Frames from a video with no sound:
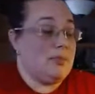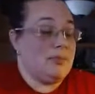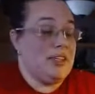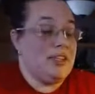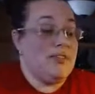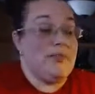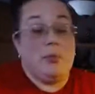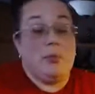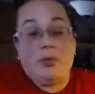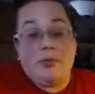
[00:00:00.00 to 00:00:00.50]

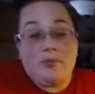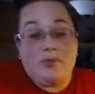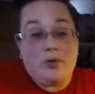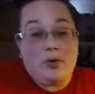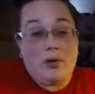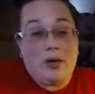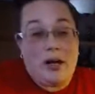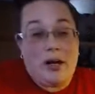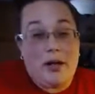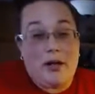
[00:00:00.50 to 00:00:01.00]
Even
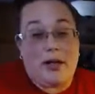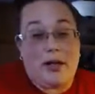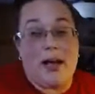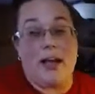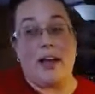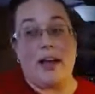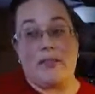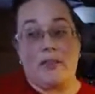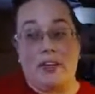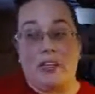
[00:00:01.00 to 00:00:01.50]
before I
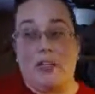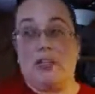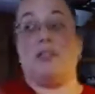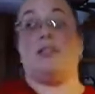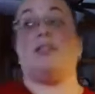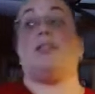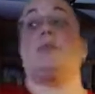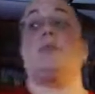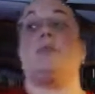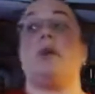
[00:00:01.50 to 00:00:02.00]
have an
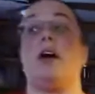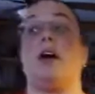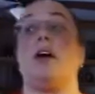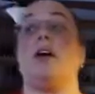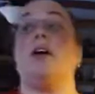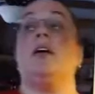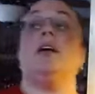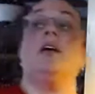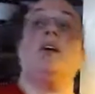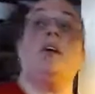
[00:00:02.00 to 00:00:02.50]
Instant Pot,
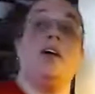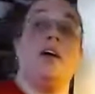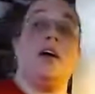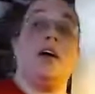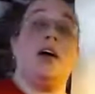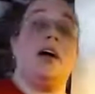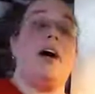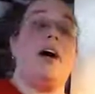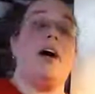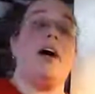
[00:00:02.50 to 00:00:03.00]

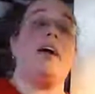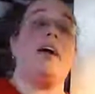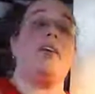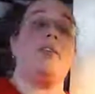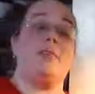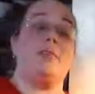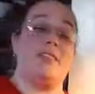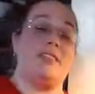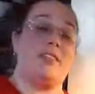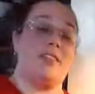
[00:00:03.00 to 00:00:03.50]
I
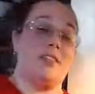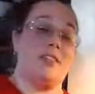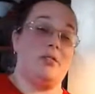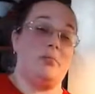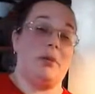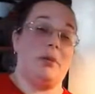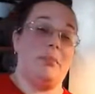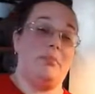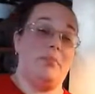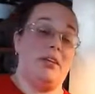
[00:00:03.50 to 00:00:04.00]
always sear
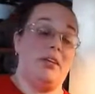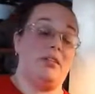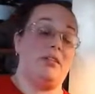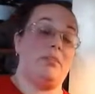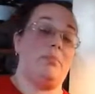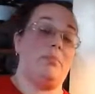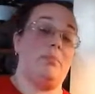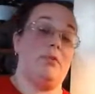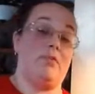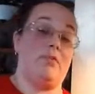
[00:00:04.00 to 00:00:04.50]
my
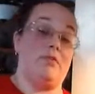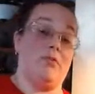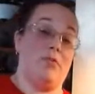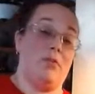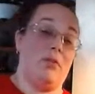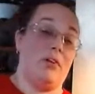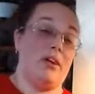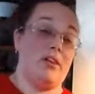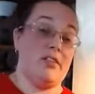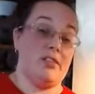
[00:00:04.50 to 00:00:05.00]
meat
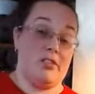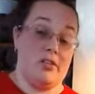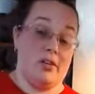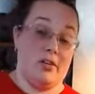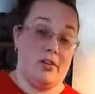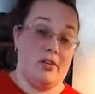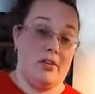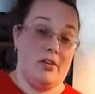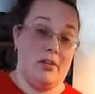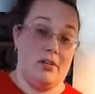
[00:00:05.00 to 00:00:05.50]
before I
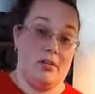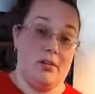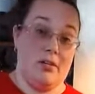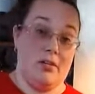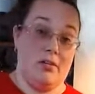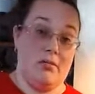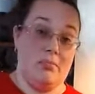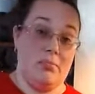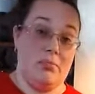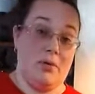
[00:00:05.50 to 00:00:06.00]
start
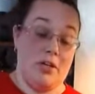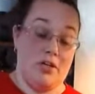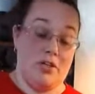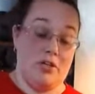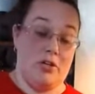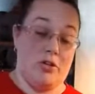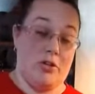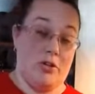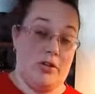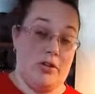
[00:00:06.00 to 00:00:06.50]

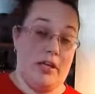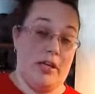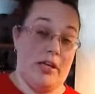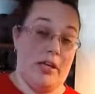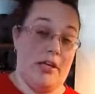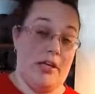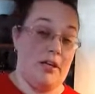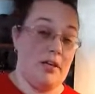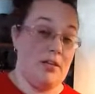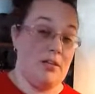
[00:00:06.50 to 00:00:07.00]
pressure cooking
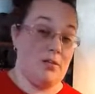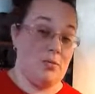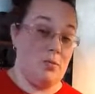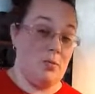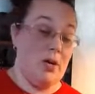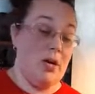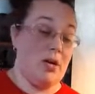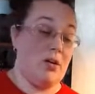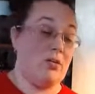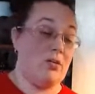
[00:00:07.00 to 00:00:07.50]
it as
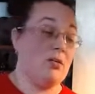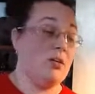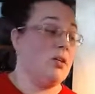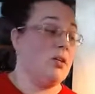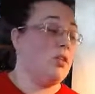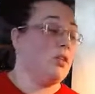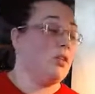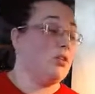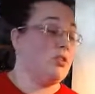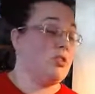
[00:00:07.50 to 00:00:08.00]
well,
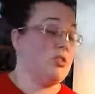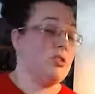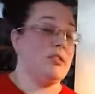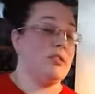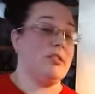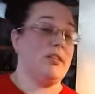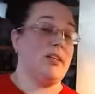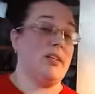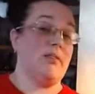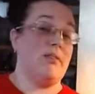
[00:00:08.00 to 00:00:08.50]
just
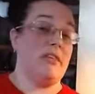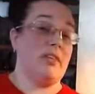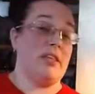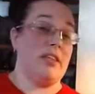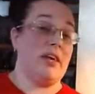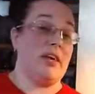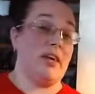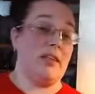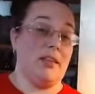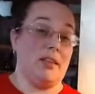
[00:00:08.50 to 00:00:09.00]
to give it
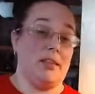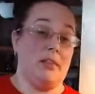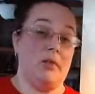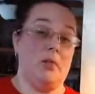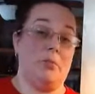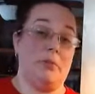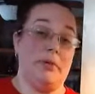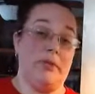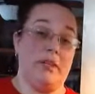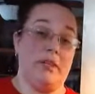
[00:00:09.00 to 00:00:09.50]
that
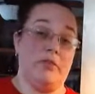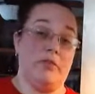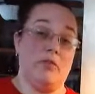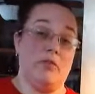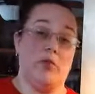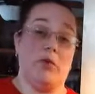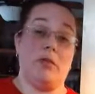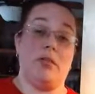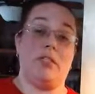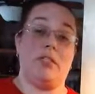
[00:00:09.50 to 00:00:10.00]
little bit of
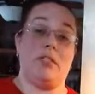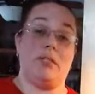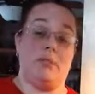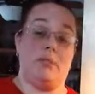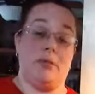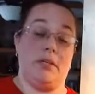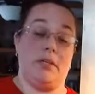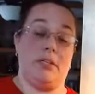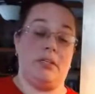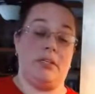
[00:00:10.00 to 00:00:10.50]

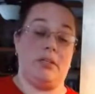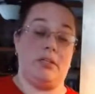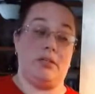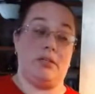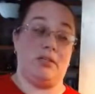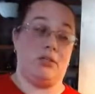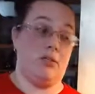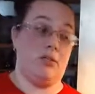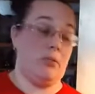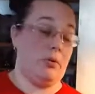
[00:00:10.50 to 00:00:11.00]
crispness
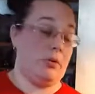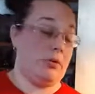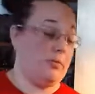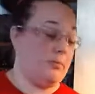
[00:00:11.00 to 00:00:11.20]
to it.